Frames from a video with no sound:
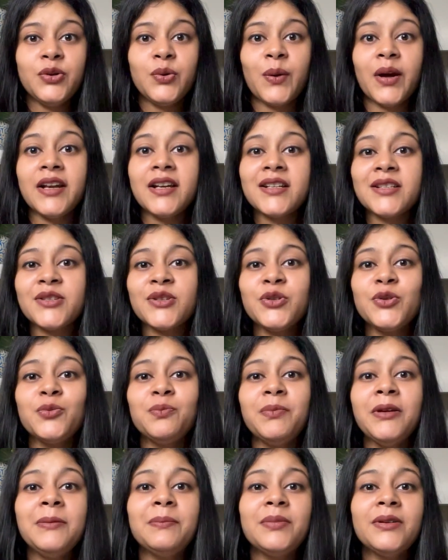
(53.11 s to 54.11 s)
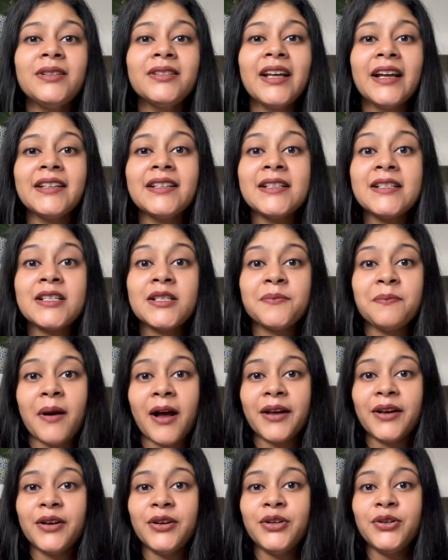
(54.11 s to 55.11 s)
You can listen to people that
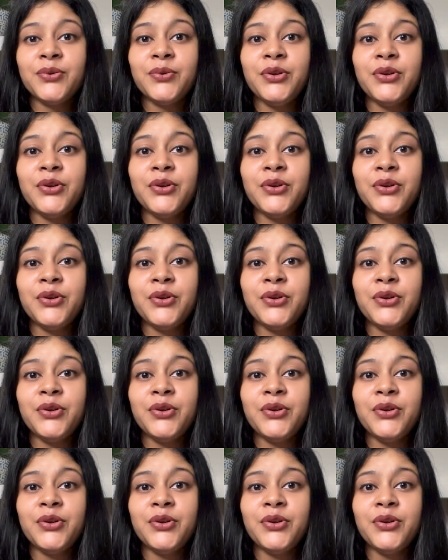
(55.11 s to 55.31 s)
inspire you.